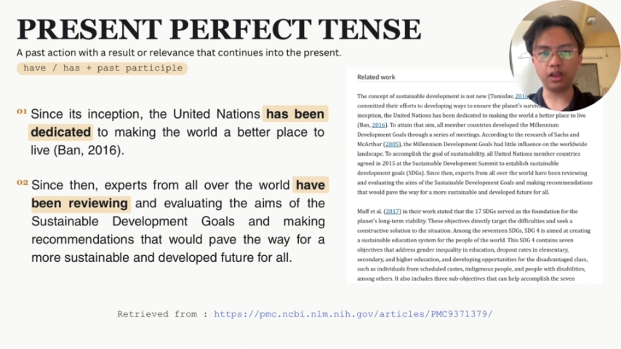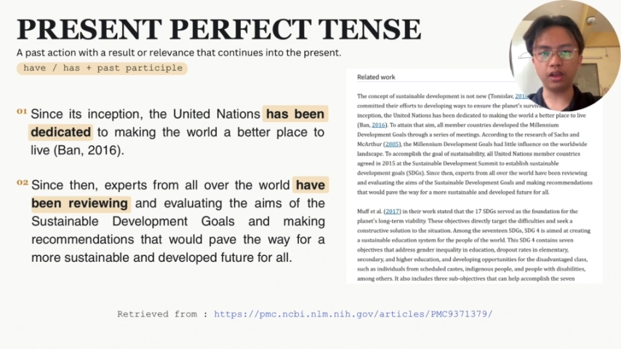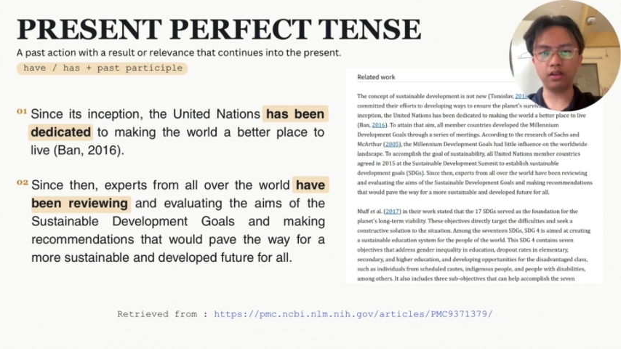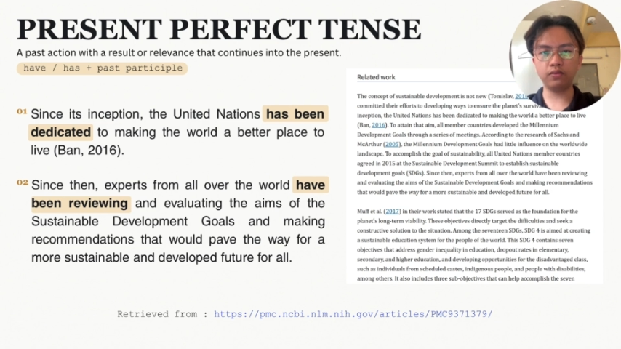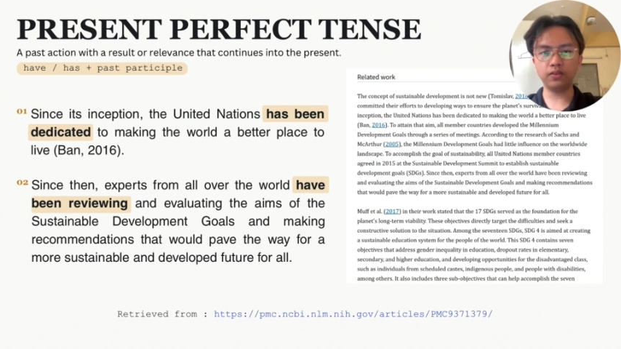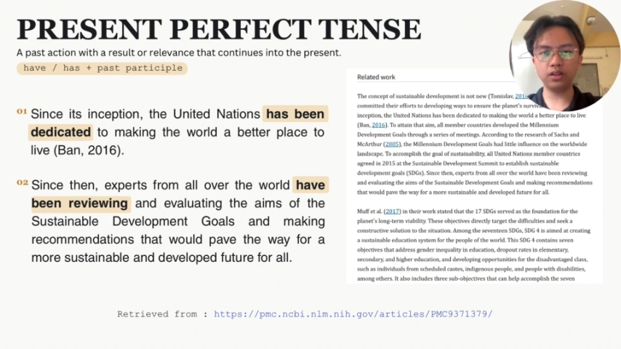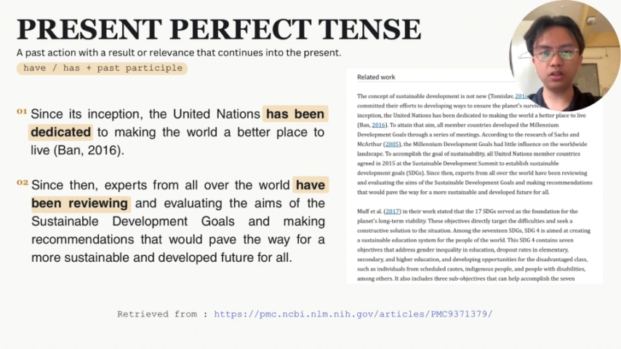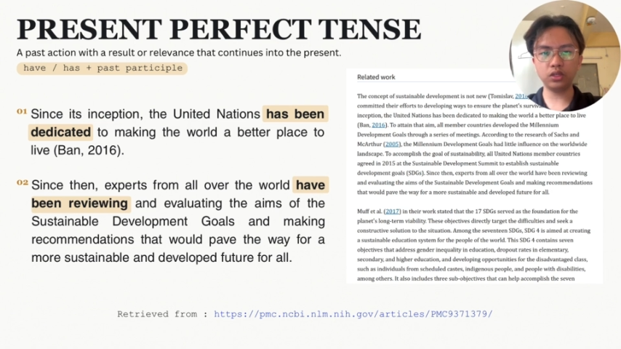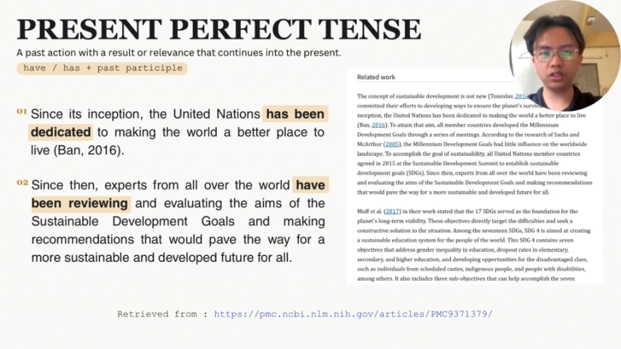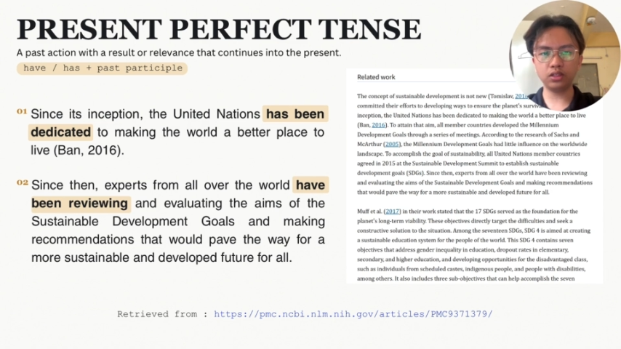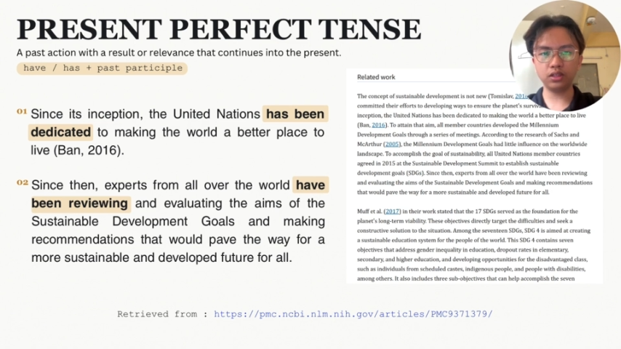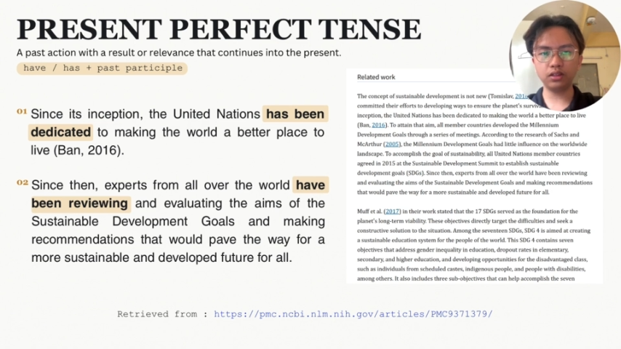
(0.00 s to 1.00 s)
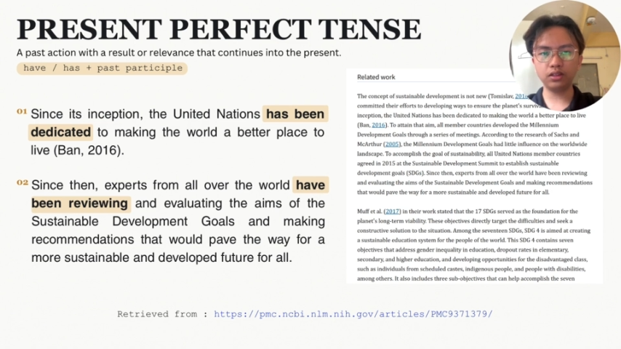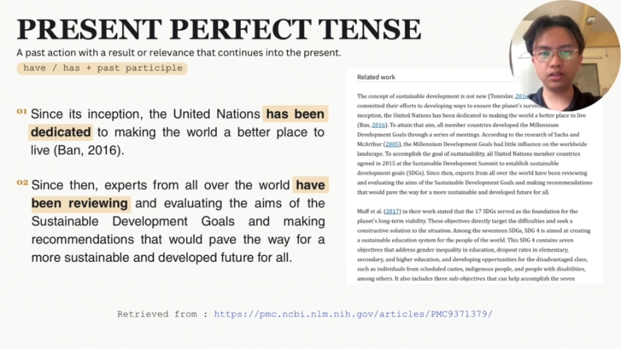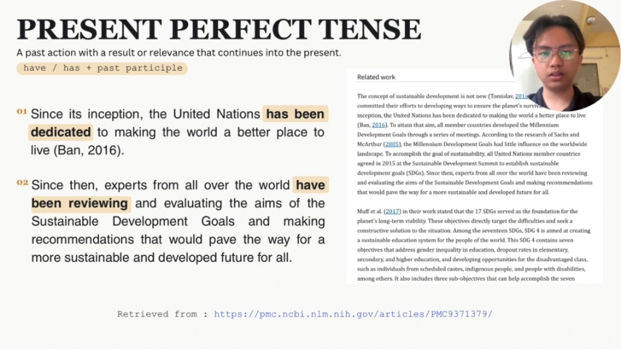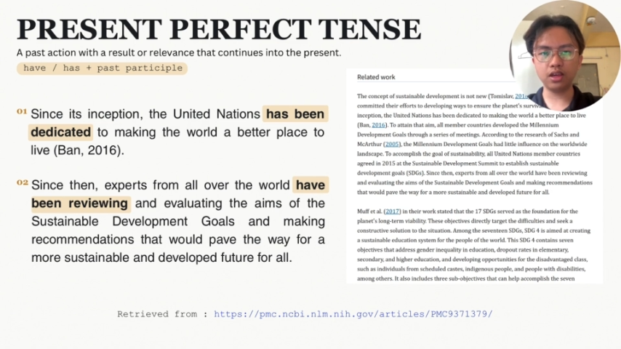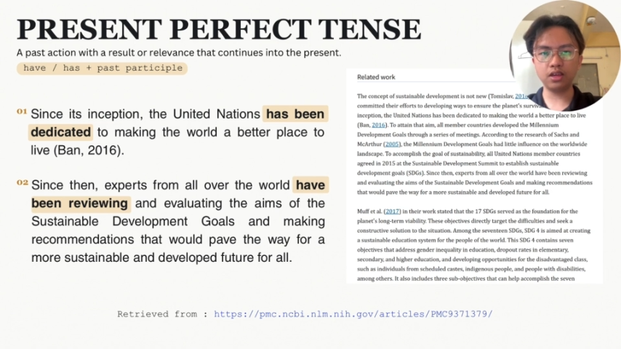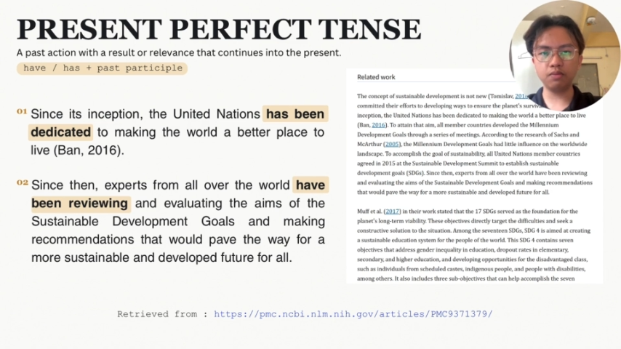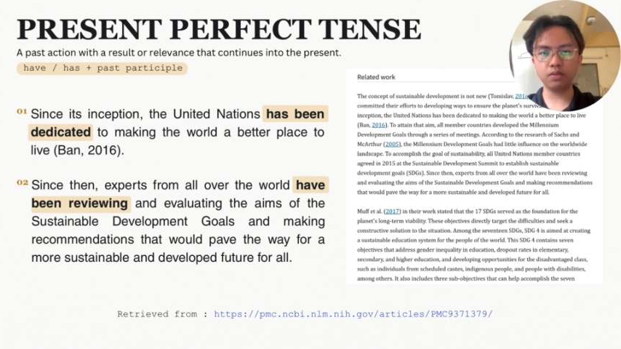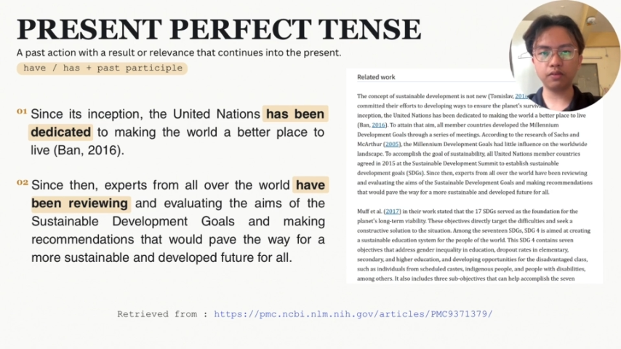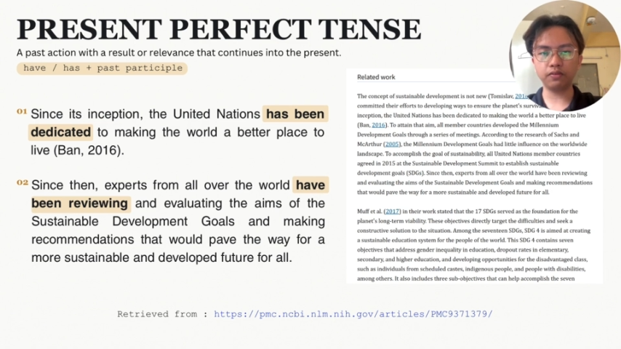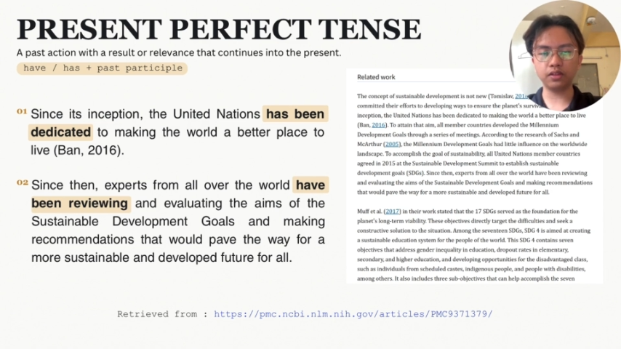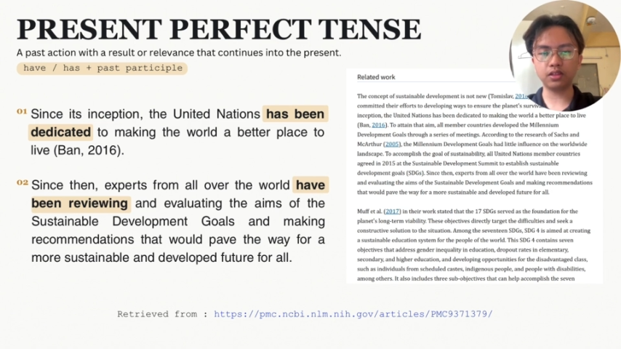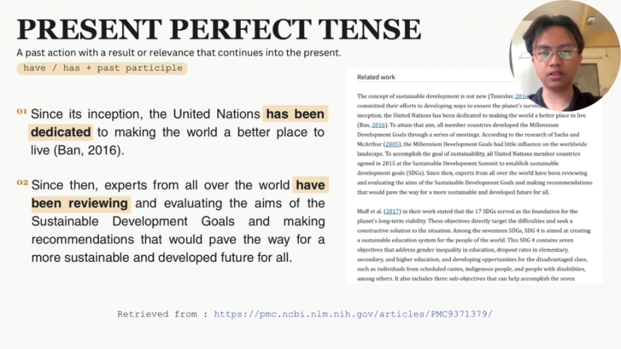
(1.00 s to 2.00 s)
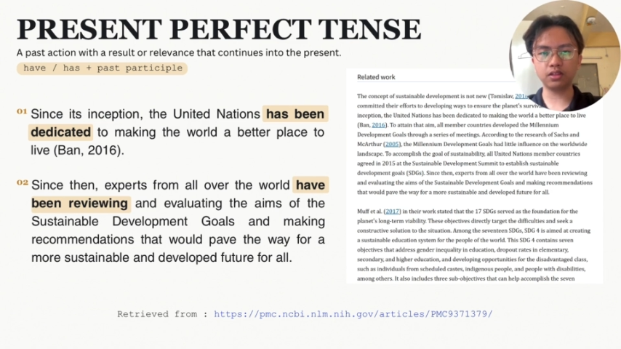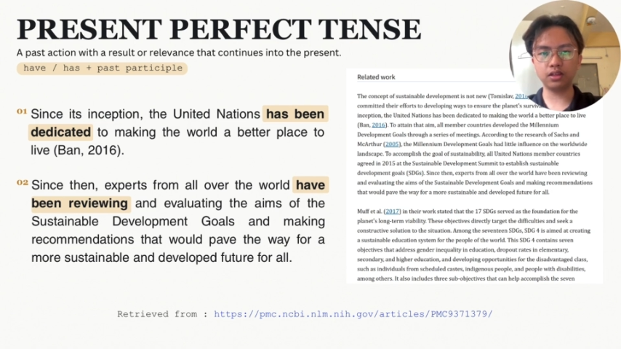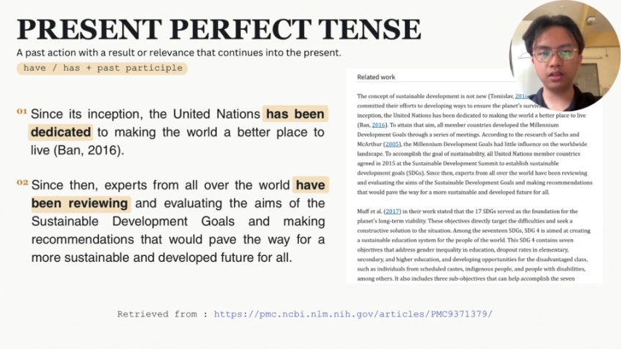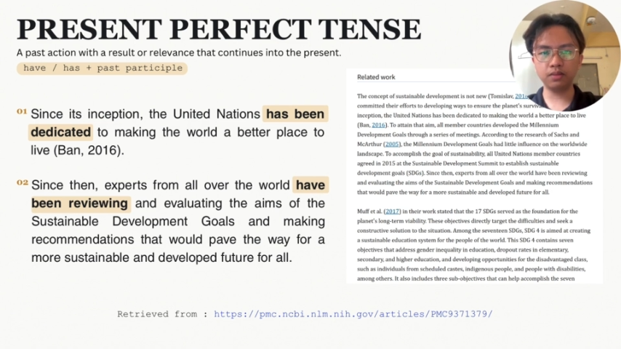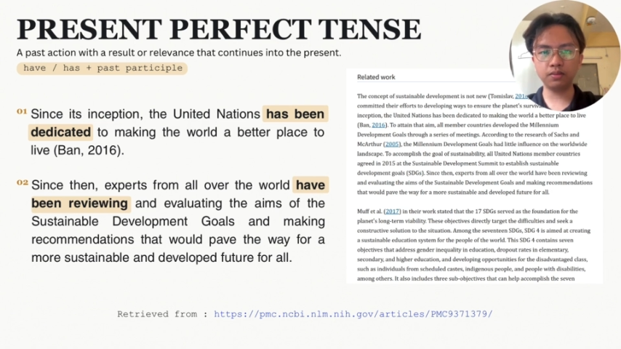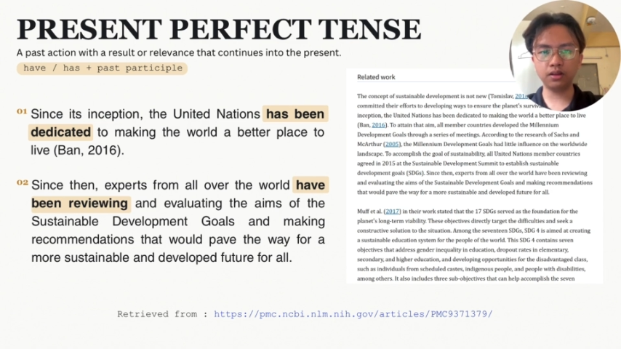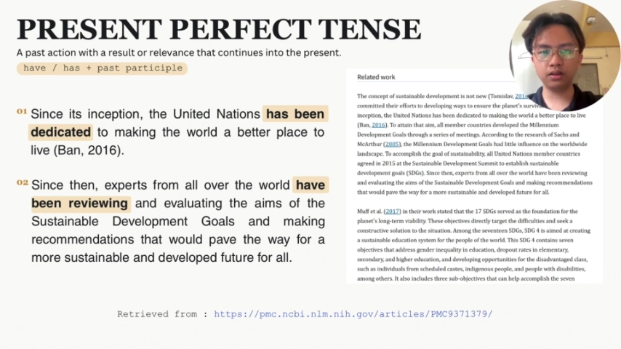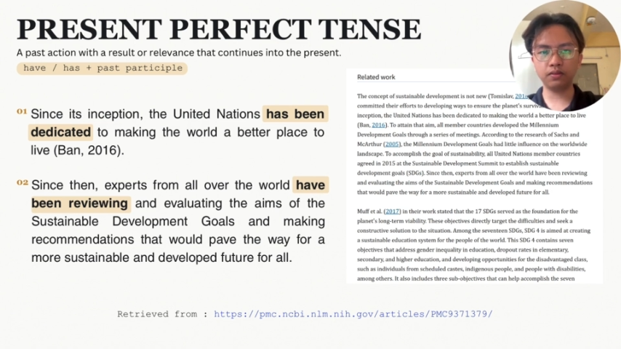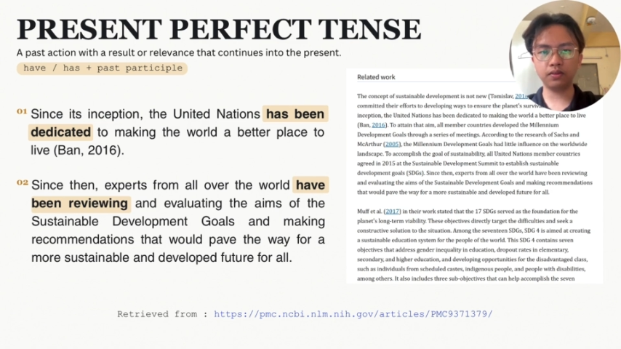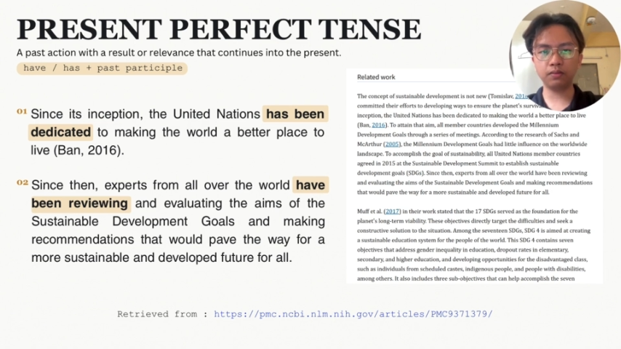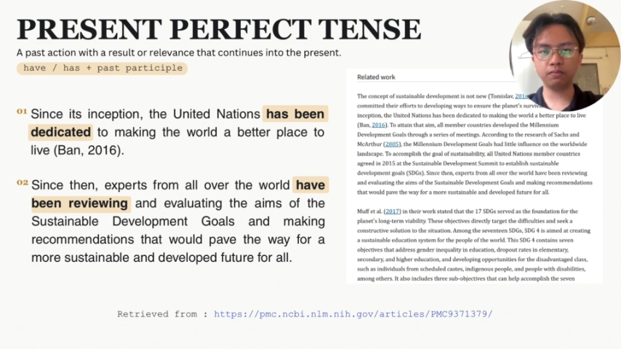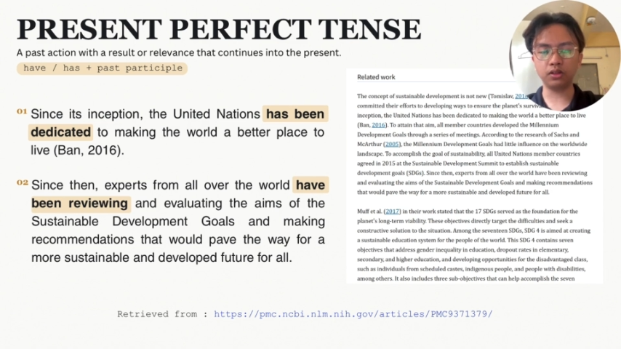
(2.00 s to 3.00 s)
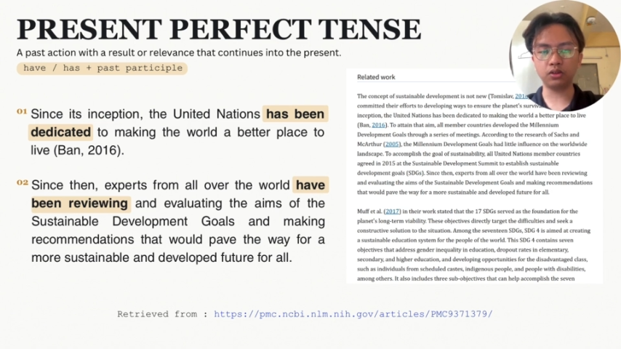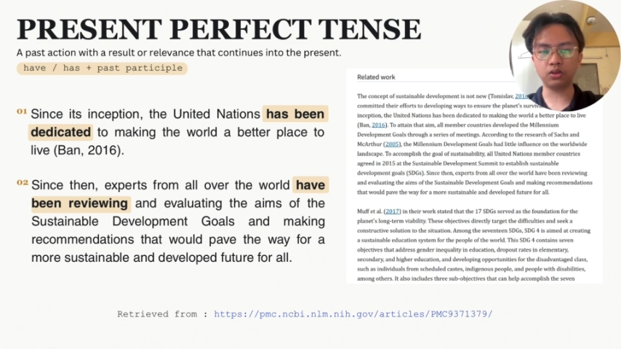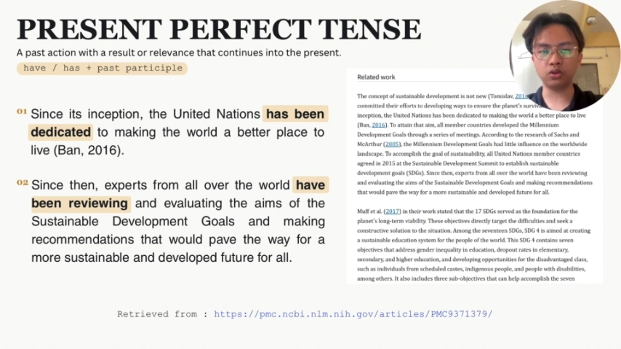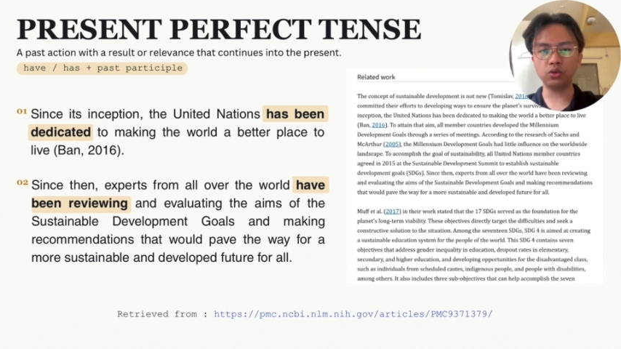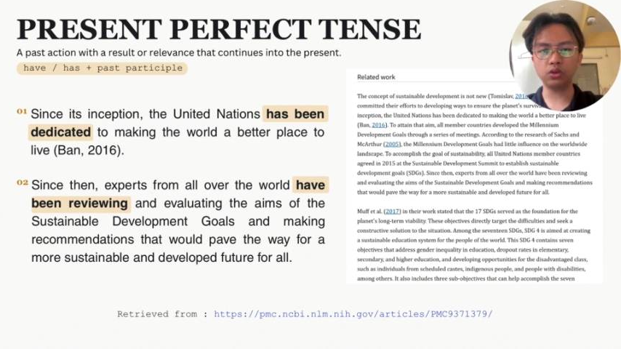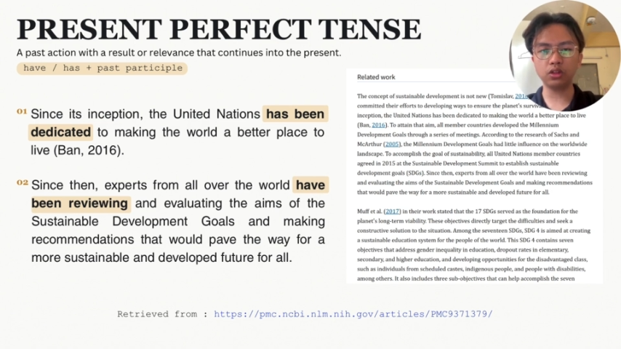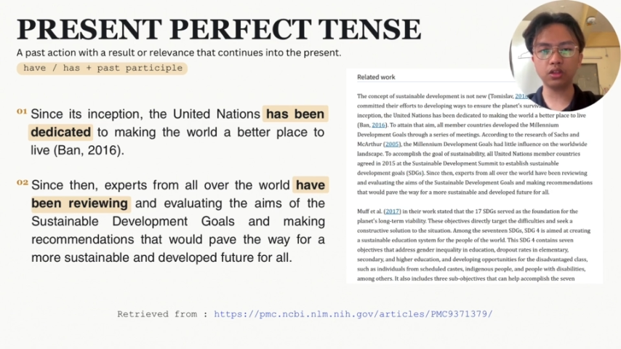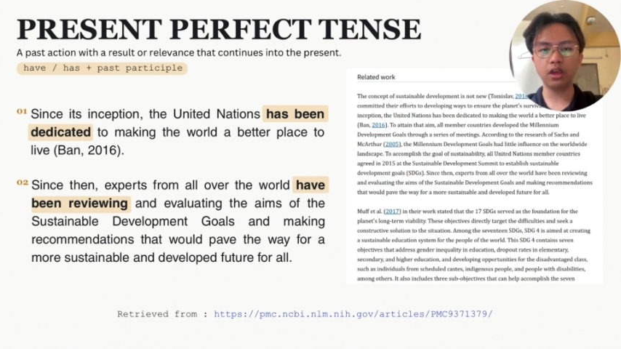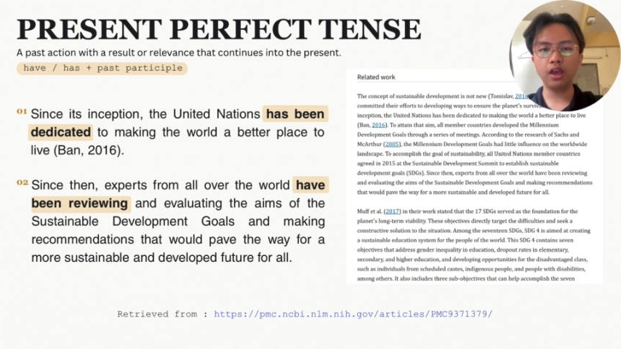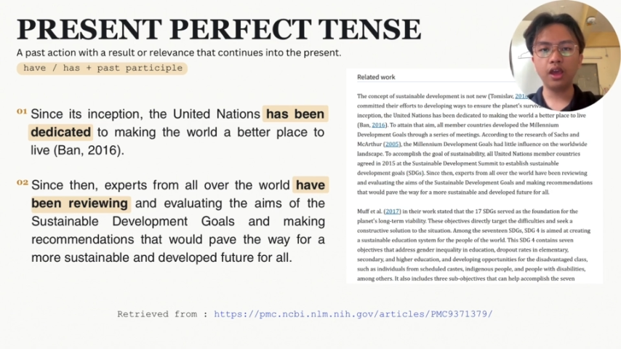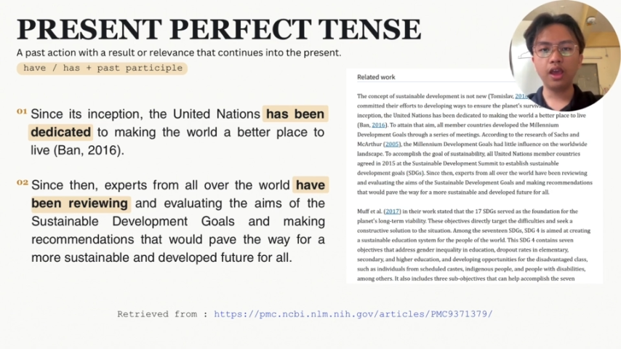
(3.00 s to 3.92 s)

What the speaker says: and evaluating the aims of the Sustainable Development Goals